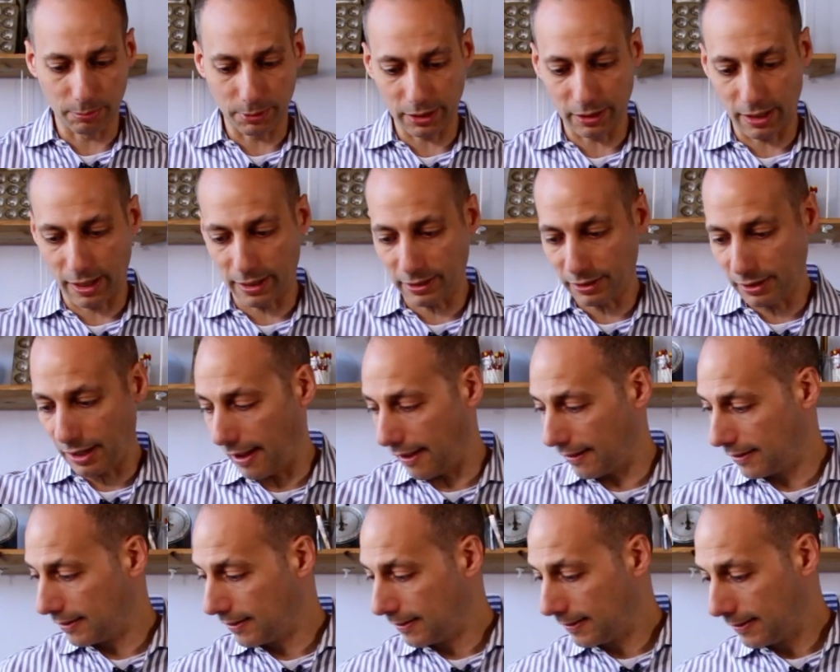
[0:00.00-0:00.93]
bit like
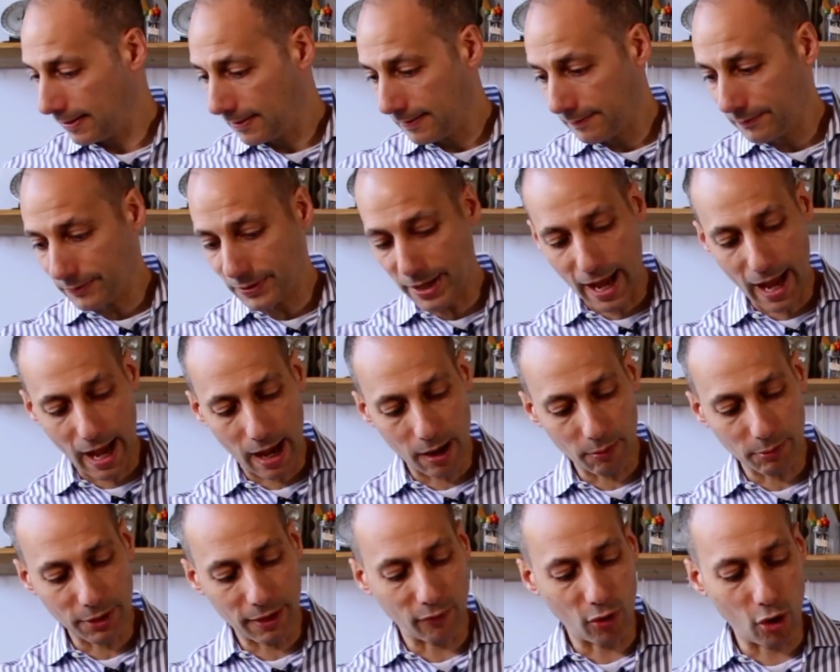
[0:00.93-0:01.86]
that.
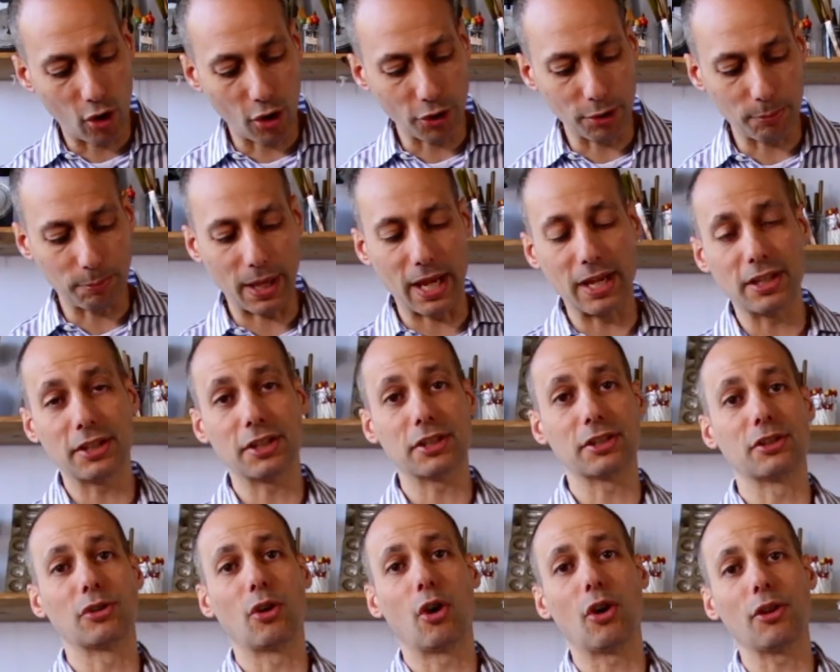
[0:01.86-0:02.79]
Now we have all the
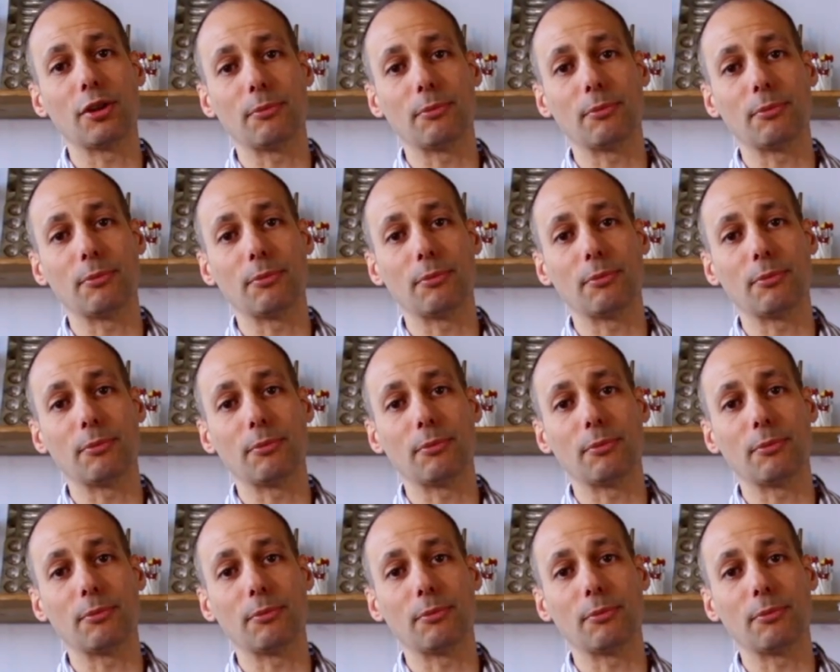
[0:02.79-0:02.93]
bases and all